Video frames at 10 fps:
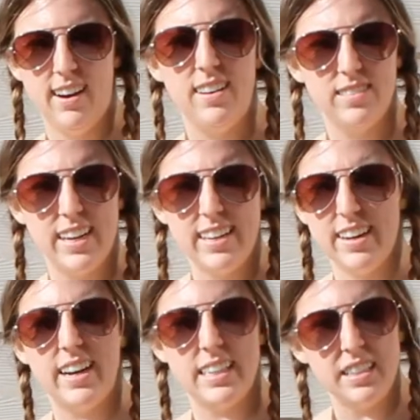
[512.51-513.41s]
Alright
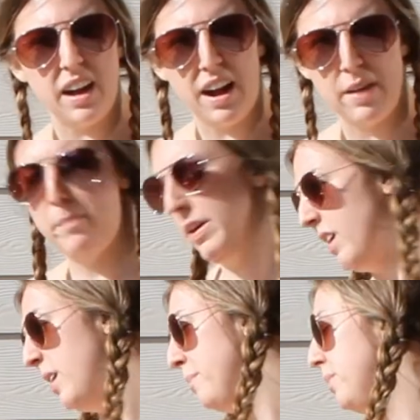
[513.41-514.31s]
guys, I put
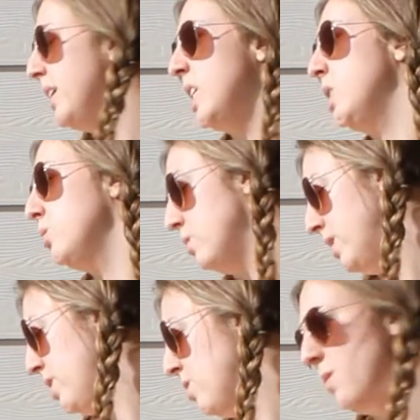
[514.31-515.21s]
up the
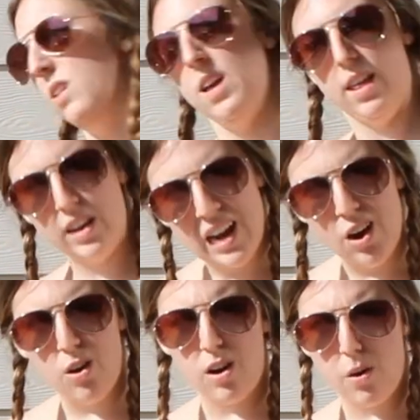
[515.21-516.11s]
soil.
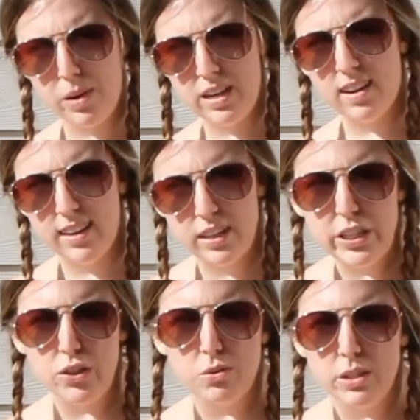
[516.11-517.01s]
Now all we gotta
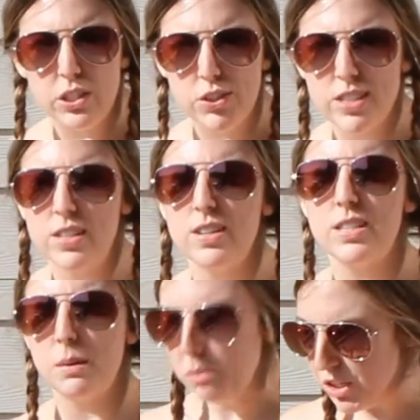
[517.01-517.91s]
do is just do
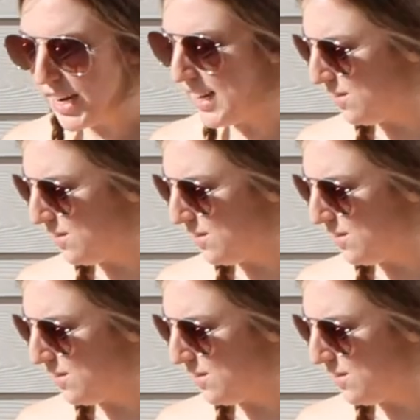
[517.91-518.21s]
some shake